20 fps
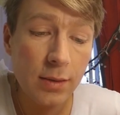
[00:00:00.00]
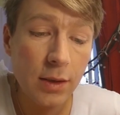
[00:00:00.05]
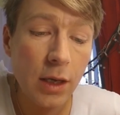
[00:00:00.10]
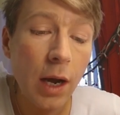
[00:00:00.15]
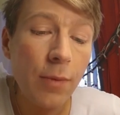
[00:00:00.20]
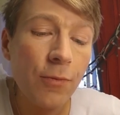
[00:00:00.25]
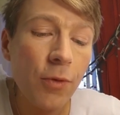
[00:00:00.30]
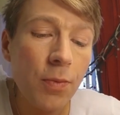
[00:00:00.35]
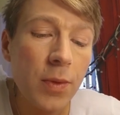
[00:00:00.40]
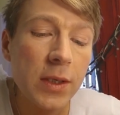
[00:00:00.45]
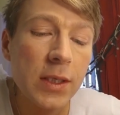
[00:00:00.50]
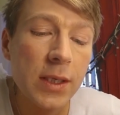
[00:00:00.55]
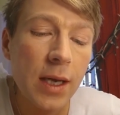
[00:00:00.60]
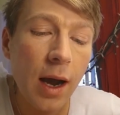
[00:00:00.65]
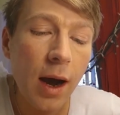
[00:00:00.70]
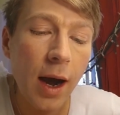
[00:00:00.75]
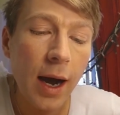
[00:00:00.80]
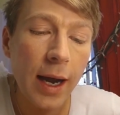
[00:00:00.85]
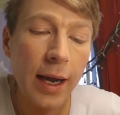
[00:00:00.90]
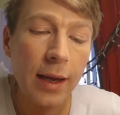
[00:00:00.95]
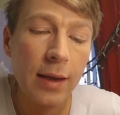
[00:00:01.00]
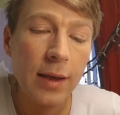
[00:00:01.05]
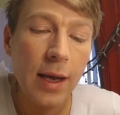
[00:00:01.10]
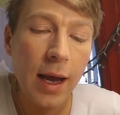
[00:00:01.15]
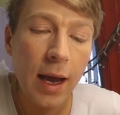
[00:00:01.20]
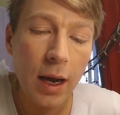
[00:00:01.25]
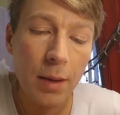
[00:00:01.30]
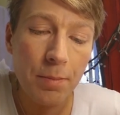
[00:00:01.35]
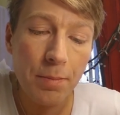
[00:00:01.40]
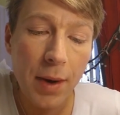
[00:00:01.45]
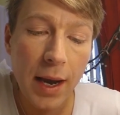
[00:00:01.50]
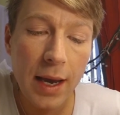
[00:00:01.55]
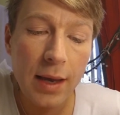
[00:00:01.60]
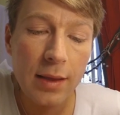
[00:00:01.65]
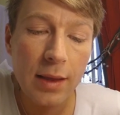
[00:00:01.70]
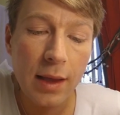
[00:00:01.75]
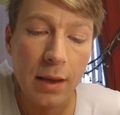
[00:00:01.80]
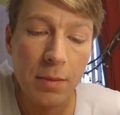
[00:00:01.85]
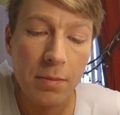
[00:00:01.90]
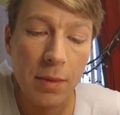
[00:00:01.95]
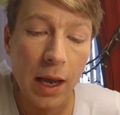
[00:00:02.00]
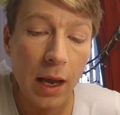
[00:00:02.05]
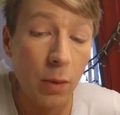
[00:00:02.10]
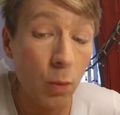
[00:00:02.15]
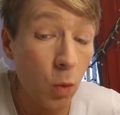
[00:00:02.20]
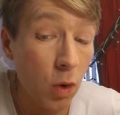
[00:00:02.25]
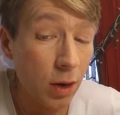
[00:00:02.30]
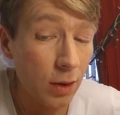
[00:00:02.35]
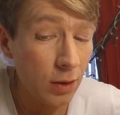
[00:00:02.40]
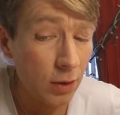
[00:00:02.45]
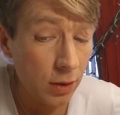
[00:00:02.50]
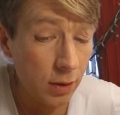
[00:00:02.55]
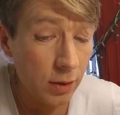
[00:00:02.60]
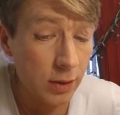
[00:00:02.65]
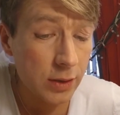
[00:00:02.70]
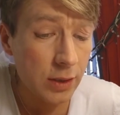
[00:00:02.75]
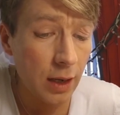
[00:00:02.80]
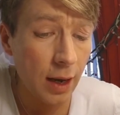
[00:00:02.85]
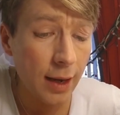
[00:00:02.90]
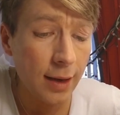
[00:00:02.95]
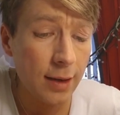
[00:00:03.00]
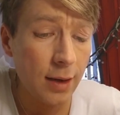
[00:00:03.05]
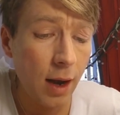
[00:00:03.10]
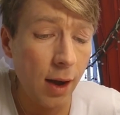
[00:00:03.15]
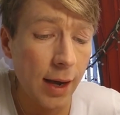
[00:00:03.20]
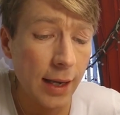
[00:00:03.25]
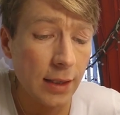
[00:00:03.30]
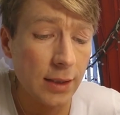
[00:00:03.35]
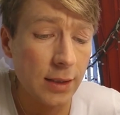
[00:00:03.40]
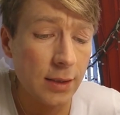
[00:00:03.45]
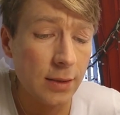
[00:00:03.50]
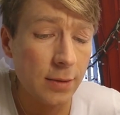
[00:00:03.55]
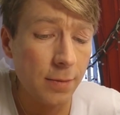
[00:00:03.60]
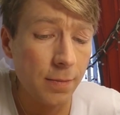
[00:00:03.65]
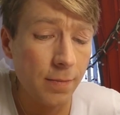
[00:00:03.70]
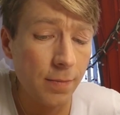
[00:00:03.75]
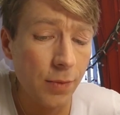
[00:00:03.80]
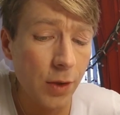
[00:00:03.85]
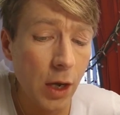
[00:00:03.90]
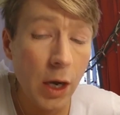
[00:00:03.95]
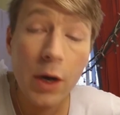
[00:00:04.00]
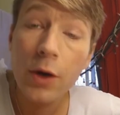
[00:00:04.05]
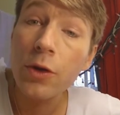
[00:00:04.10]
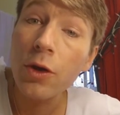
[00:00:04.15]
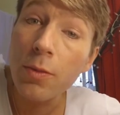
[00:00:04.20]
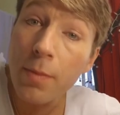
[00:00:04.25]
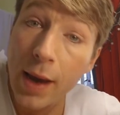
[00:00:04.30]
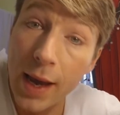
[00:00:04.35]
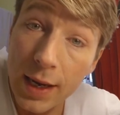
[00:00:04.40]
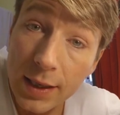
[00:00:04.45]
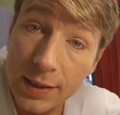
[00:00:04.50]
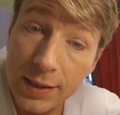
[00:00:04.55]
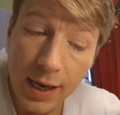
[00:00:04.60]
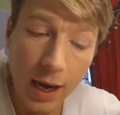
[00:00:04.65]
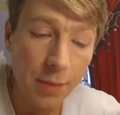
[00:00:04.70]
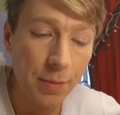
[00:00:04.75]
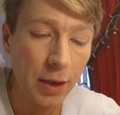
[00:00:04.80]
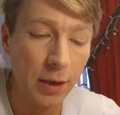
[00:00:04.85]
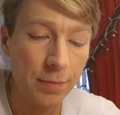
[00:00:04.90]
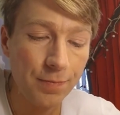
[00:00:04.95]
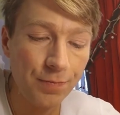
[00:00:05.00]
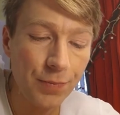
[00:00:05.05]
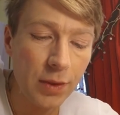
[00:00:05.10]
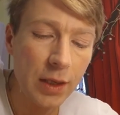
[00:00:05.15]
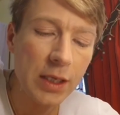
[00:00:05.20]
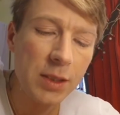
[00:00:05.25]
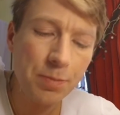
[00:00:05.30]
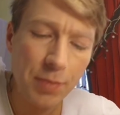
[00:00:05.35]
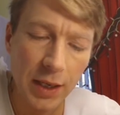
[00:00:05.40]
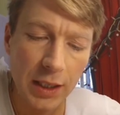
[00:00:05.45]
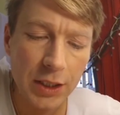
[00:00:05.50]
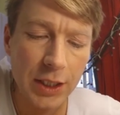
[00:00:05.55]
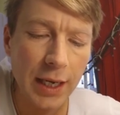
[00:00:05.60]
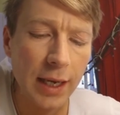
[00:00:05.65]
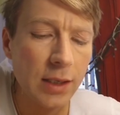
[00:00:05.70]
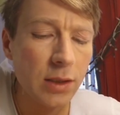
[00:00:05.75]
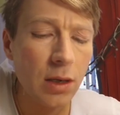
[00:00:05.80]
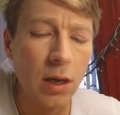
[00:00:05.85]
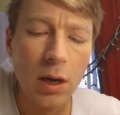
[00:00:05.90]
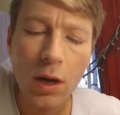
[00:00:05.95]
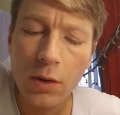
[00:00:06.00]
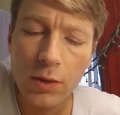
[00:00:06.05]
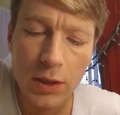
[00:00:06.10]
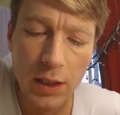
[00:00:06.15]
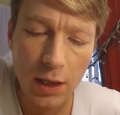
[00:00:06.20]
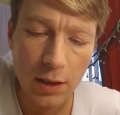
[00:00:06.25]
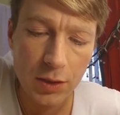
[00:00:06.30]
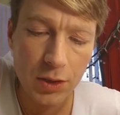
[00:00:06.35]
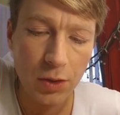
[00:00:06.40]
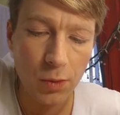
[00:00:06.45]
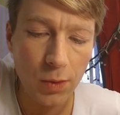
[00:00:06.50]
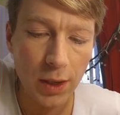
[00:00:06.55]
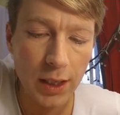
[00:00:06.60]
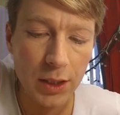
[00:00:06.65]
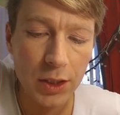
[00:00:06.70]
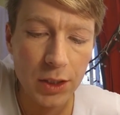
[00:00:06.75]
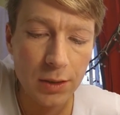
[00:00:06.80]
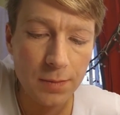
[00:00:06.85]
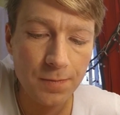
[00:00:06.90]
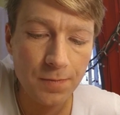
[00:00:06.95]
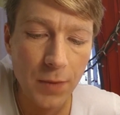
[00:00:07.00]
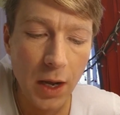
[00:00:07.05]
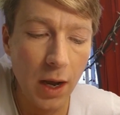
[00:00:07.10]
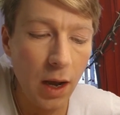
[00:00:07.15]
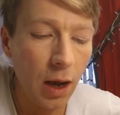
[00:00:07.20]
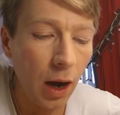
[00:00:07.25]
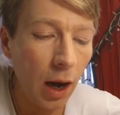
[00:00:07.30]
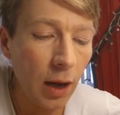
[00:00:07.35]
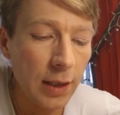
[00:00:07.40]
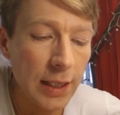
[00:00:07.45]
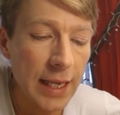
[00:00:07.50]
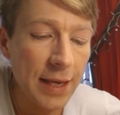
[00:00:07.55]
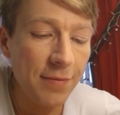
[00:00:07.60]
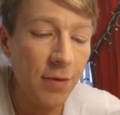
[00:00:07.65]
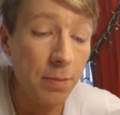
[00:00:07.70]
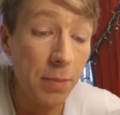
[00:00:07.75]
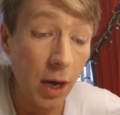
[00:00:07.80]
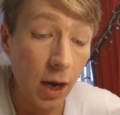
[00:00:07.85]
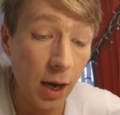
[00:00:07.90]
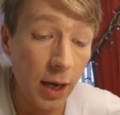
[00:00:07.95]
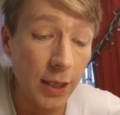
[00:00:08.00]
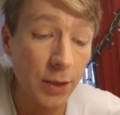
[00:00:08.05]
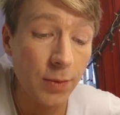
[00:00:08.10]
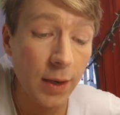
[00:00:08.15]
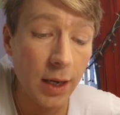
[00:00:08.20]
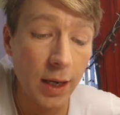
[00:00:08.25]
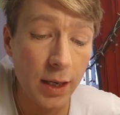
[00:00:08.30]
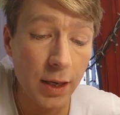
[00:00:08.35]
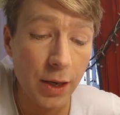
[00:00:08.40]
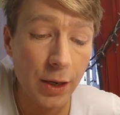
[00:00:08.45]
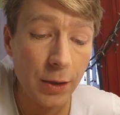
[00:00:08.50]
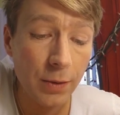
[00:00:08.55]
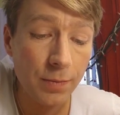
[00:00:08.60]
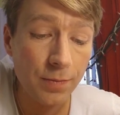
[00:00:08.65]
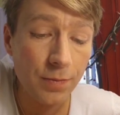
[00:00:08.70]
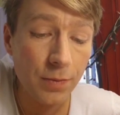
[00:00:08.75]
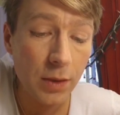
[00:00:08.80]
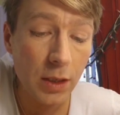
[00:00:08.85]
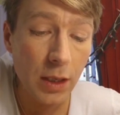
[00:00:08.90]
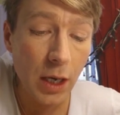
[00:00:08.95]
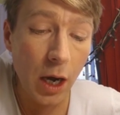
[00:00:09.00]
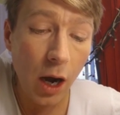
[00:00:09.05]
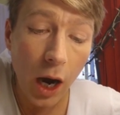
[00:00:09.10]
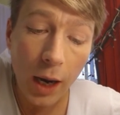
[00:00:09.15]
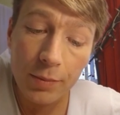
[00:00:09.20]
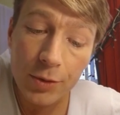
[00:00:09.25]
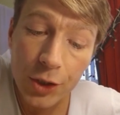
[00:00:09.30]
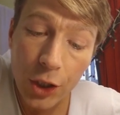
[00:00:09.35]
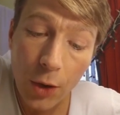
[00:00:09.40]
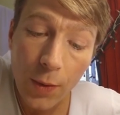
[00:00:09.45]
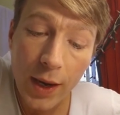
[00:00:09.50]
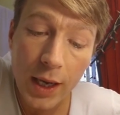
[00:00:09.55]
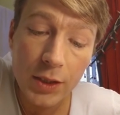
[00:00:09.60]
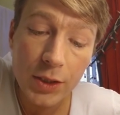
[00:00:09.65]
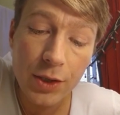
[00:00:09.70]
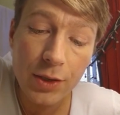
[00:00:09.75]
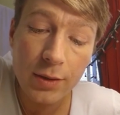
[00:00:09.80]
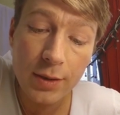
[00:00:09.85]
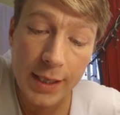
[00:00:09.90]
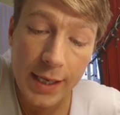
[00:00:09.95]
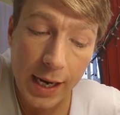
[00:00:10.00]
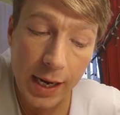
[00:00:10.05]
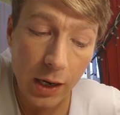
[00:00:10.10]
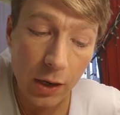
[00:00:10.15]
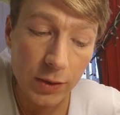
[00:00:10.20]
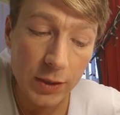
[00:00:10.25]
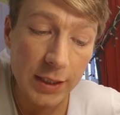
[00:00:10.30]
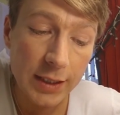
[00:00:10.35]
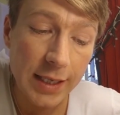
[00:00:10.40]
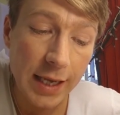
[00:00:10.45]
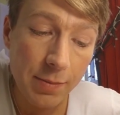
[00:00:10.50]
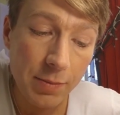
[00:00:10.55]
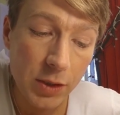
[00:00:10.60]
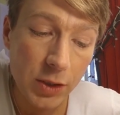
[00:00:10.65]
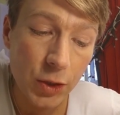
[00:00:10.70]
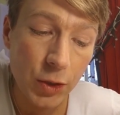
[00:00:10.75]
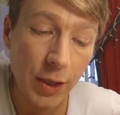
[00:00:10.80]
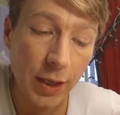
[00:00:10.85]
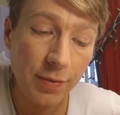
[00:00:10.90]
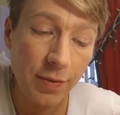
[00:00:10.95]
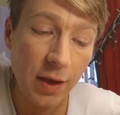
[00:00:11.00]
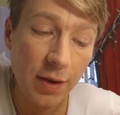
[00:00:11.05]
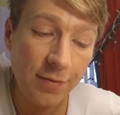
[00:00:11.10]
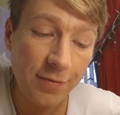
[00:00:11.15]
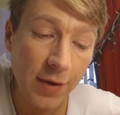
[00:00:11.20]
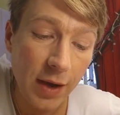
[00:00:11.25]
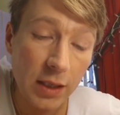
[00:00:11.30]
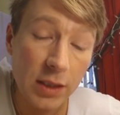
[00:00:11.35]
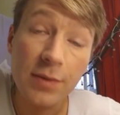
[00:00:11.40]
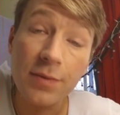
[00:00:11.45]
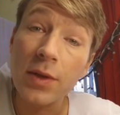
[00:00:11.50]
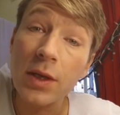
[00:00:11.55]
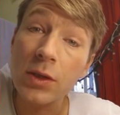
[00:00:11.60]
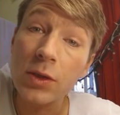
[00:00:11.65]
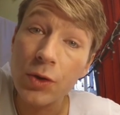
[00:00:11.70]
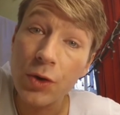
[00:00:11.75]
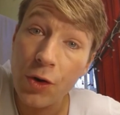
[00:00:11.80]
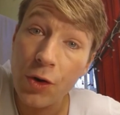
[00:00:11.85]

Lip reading: come from the sky and bathe him in what looks like light. You may examine this picture as closely as you wish. I'll leave it behind when I go. I'm showing it to you now to demonstrate the effect of this